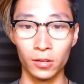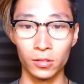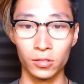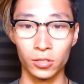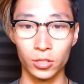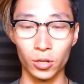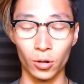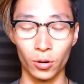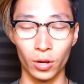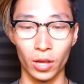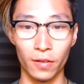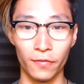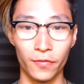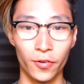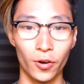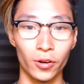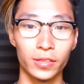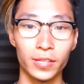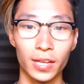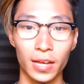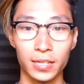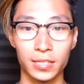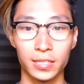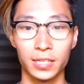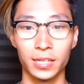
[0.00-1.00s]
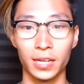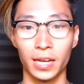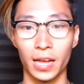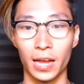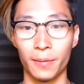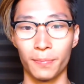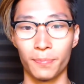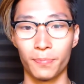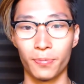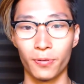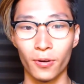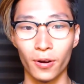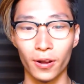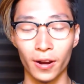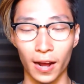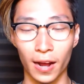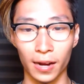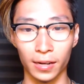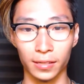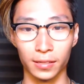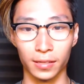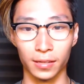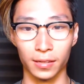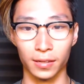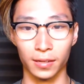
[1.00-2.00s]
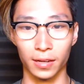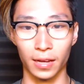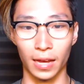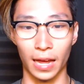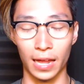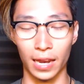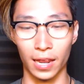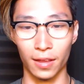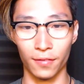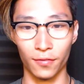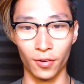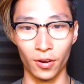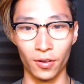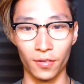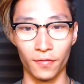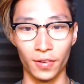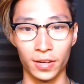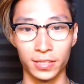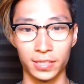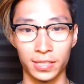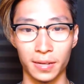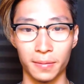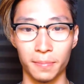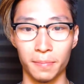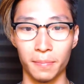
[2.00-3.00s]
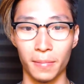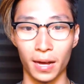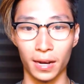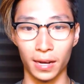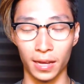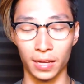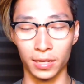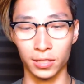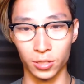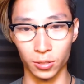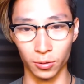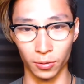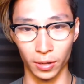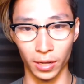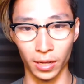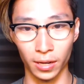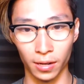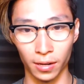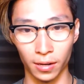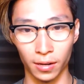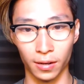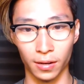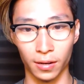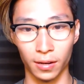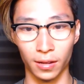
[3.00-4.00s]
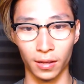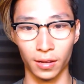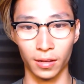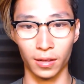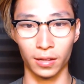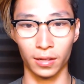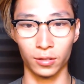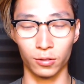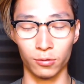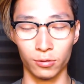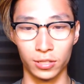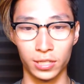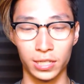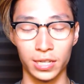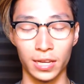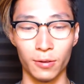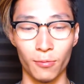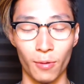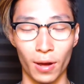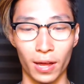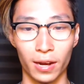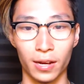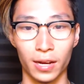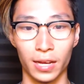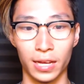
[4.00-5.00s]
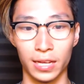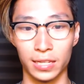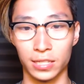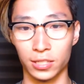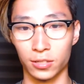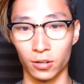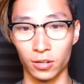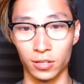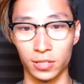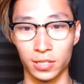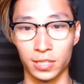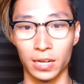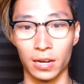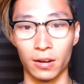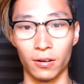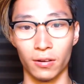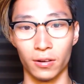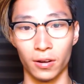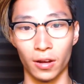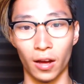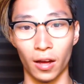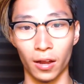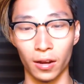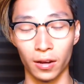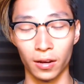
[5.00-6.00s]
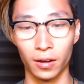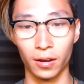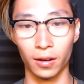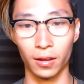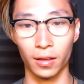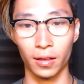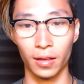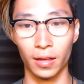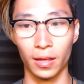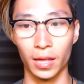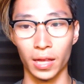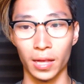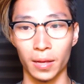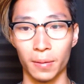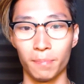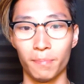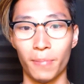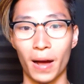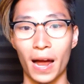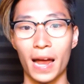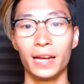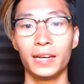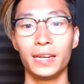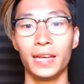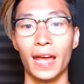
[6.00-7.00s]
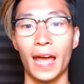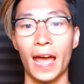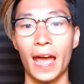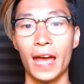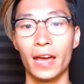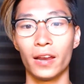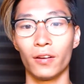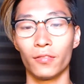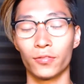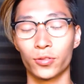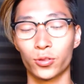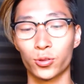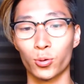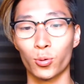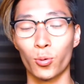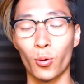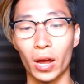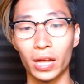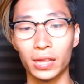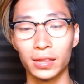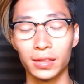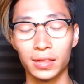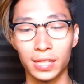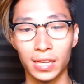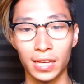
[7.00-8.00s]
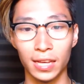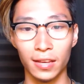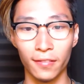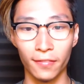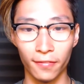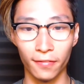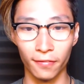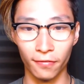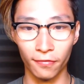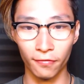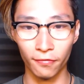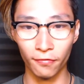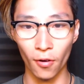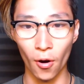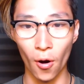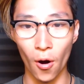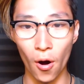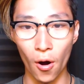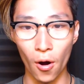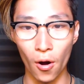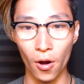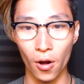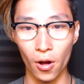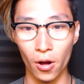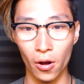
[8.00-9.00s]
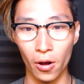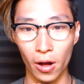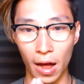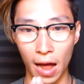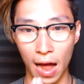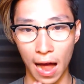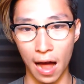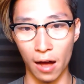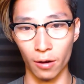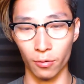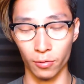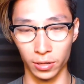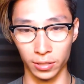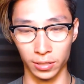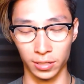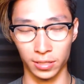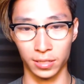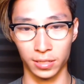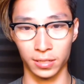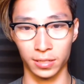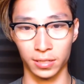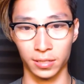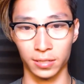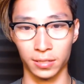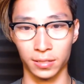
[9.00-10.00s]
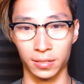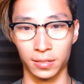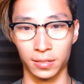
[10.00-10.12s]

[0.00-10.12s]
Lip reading: So if you're testing a product and if you're investing money into it to see whether it's going to sell or not, by the end of 24 hours,